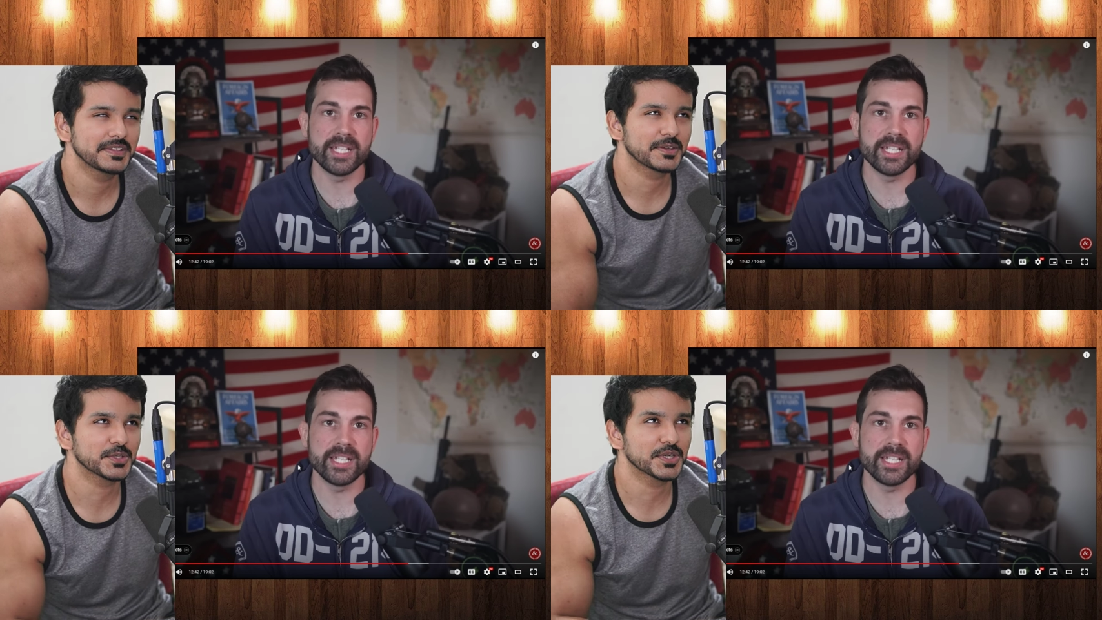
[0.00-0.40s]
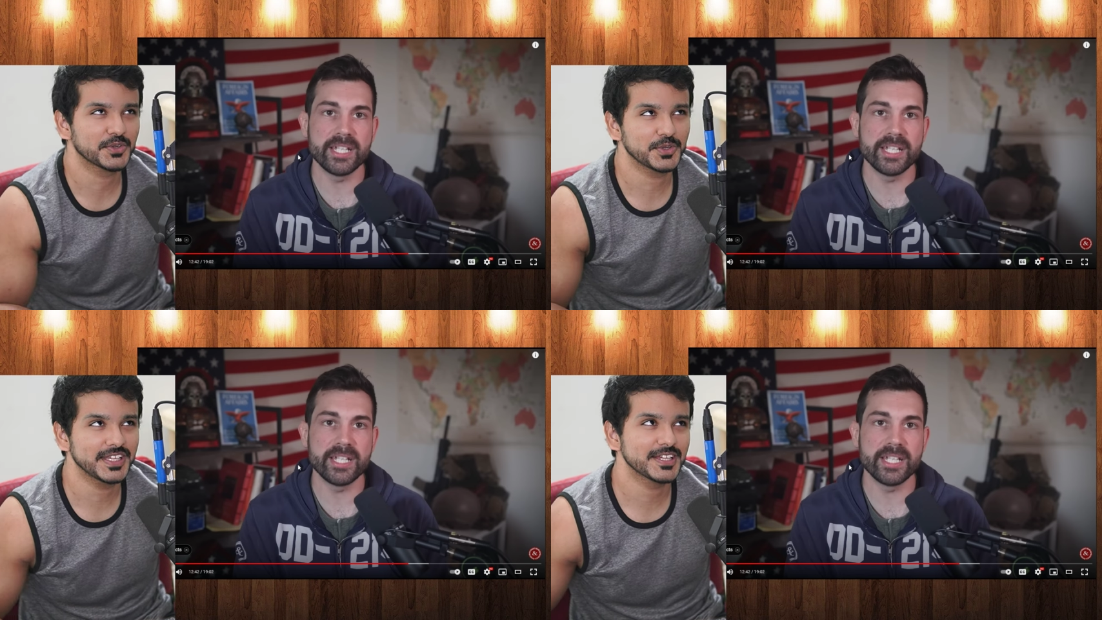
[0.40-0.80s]
Speaker 1: a minute, they're gonna
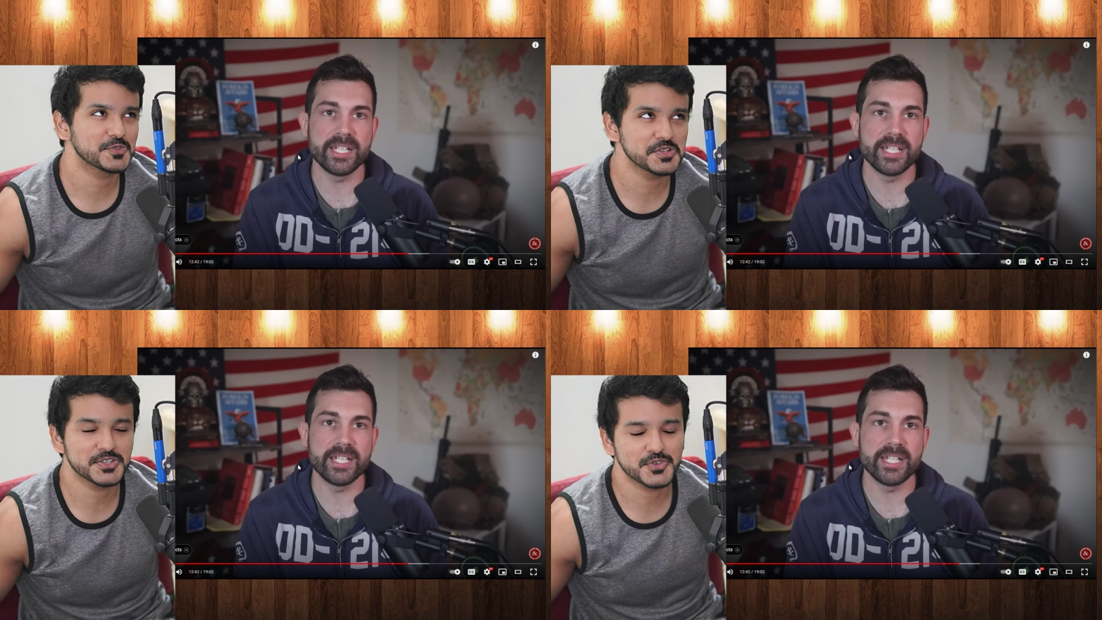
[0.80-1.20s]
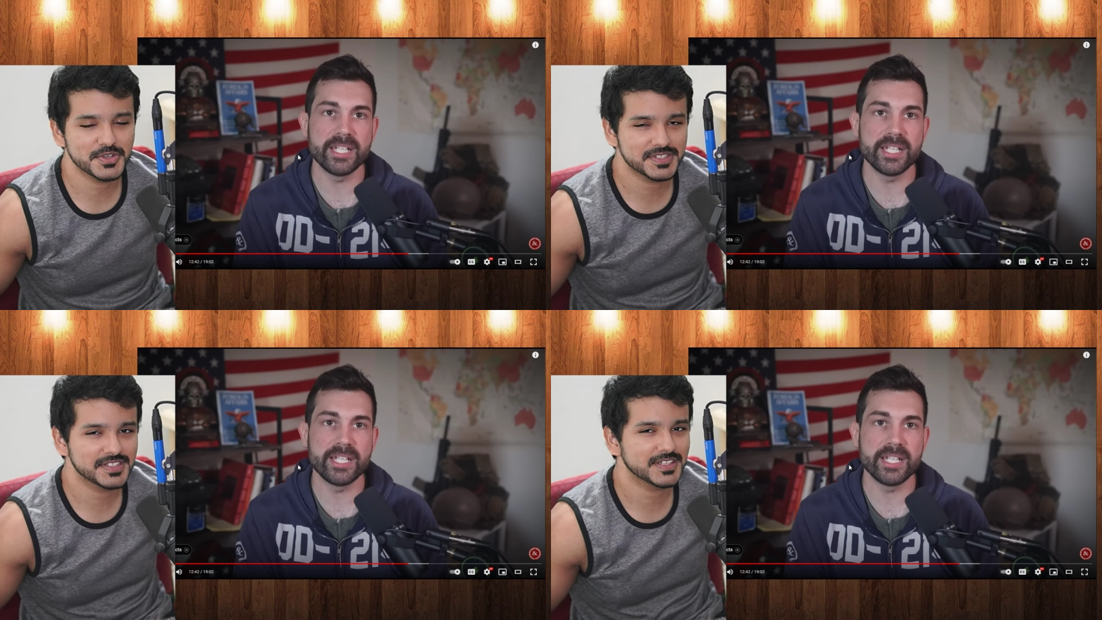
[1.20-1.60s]
agree at twenty
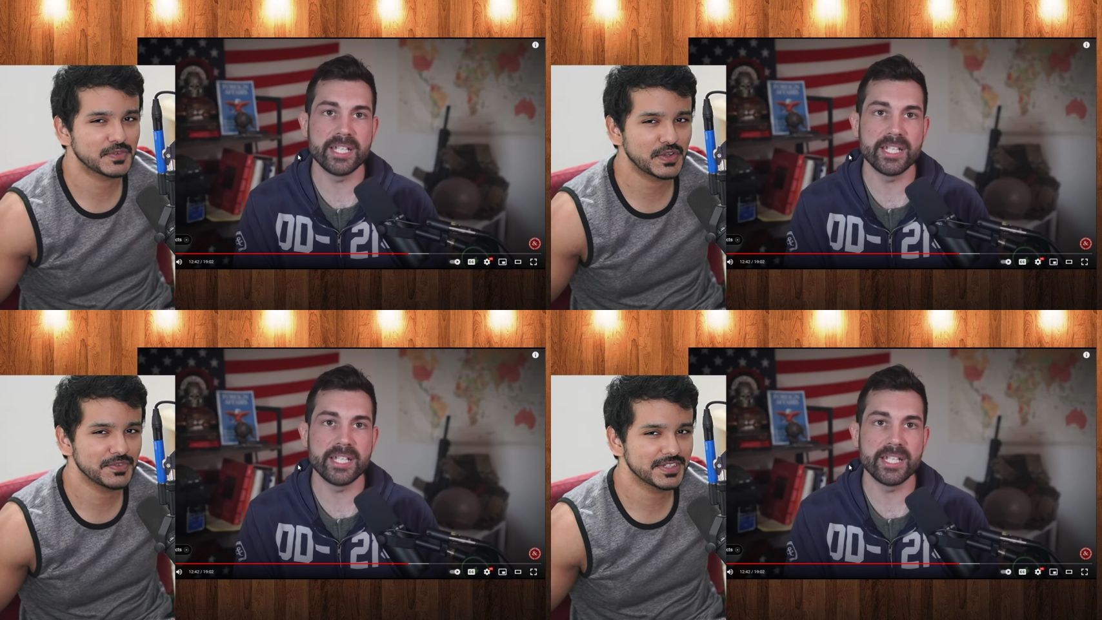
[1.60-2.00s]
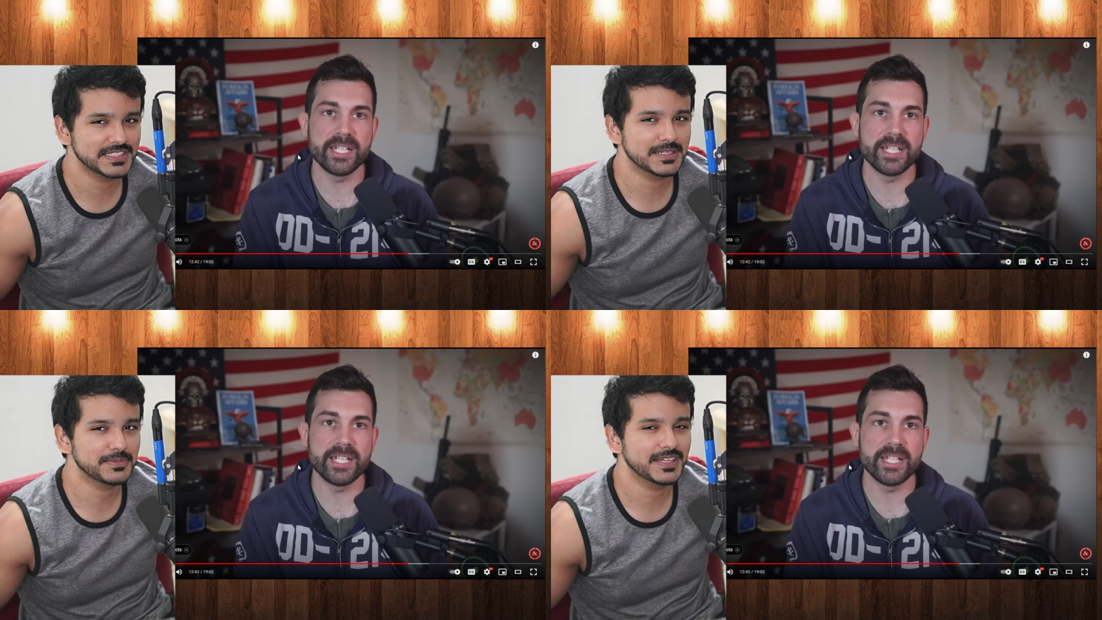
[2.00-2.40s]
twenty-six after everything's
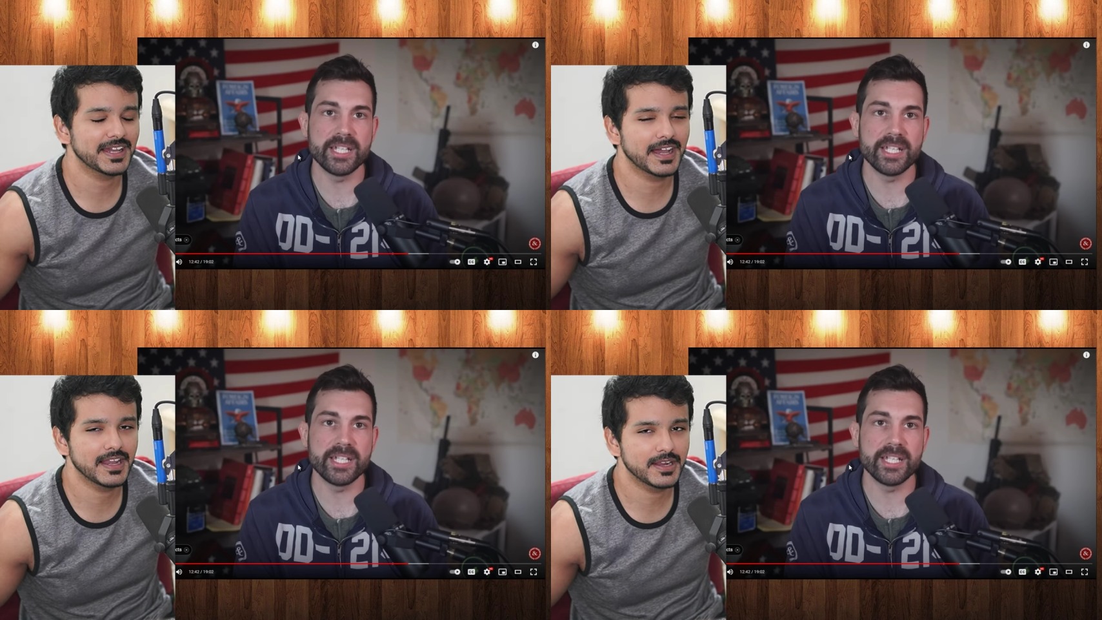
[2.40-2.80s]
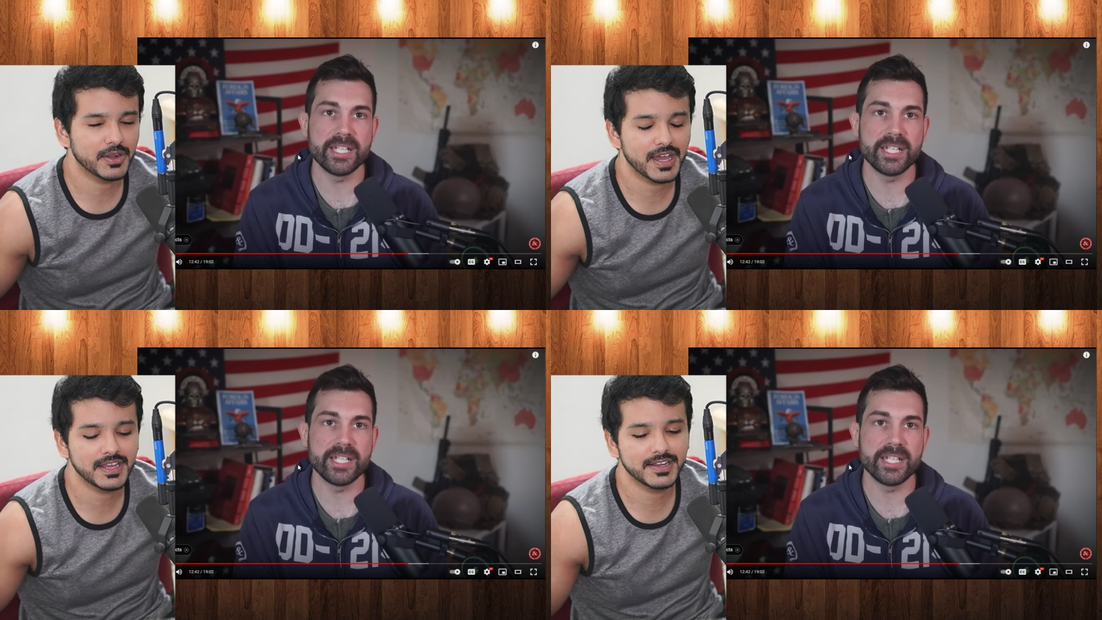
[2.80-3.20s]
happening? I highly doubt,
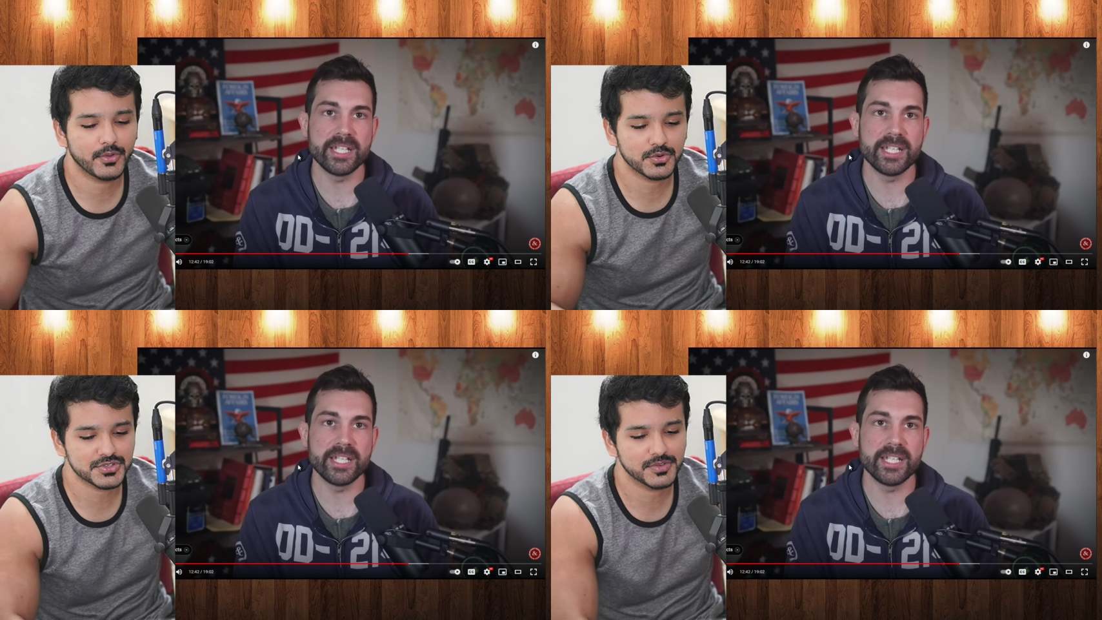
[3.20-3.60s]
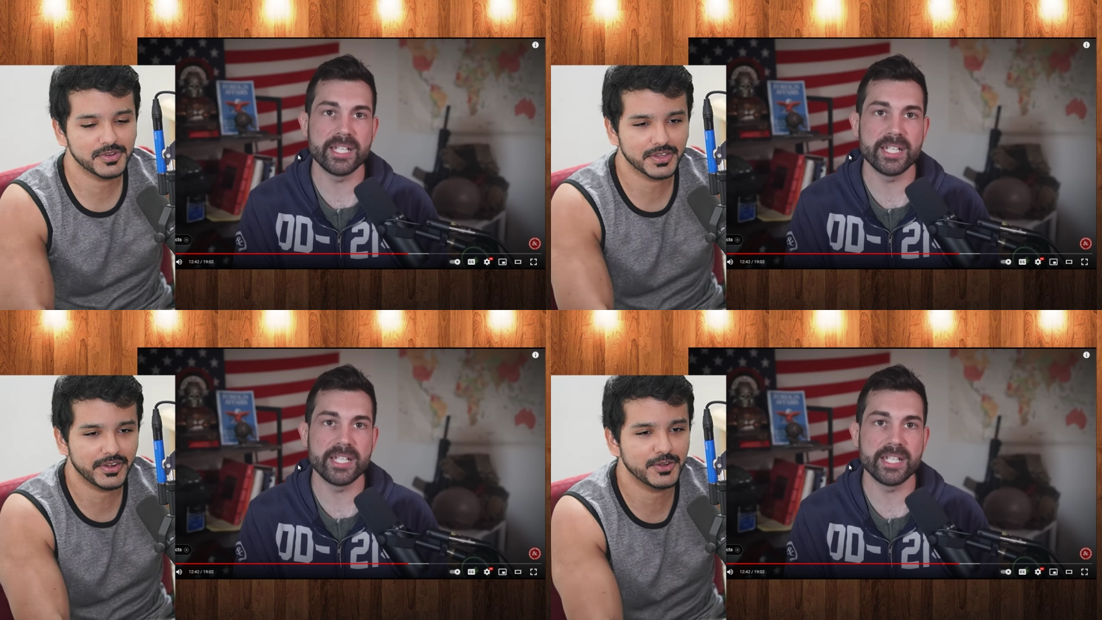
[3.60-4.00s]
I highly doubt Russia will
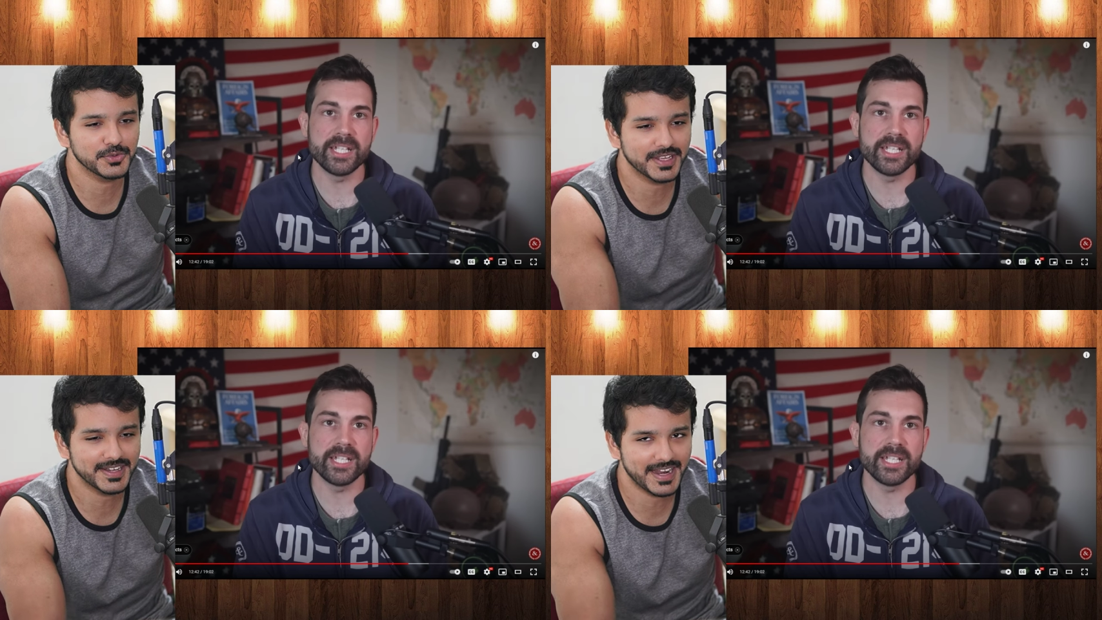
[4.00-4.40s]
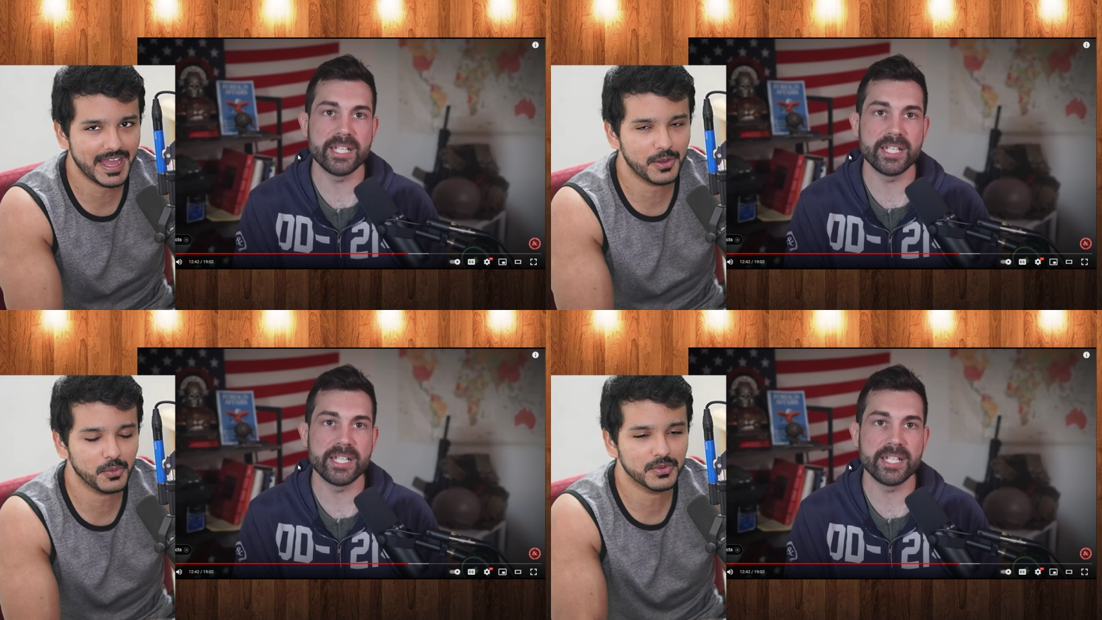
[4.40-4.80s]
agree to that
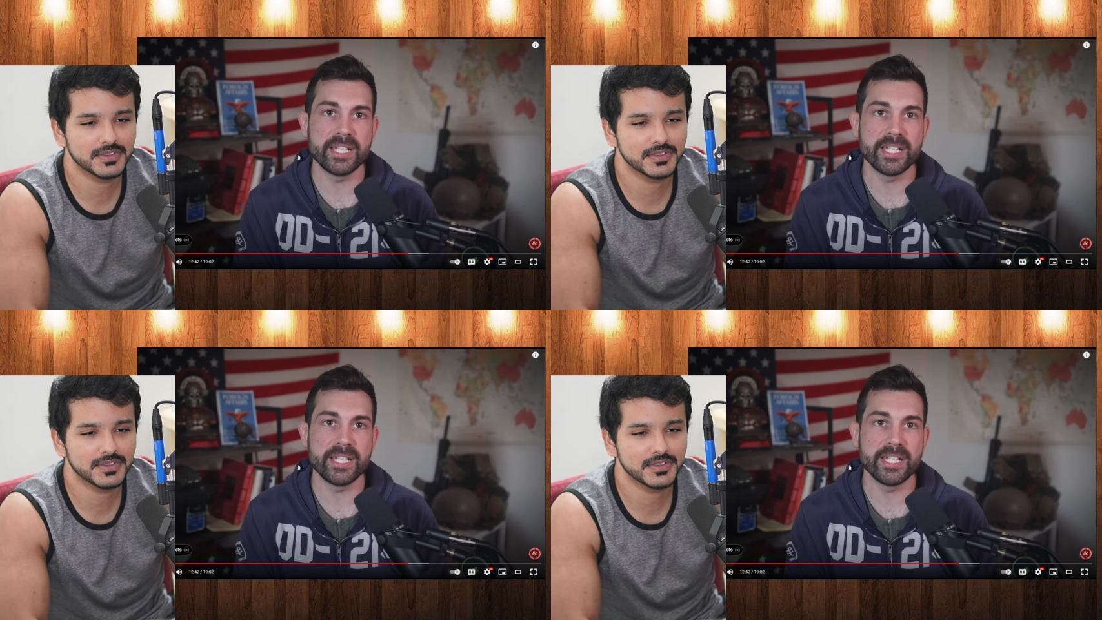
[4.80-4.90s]
now.